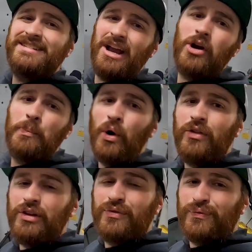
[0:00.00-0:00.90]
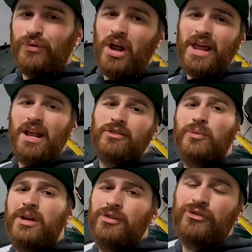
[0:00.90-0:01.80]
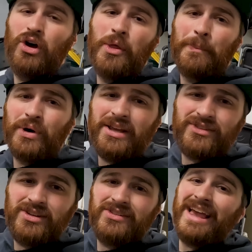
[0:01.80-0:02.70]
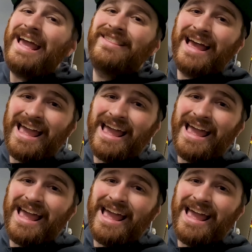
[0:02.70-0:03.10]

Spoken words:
tearing apart this front end so we can install the braces and the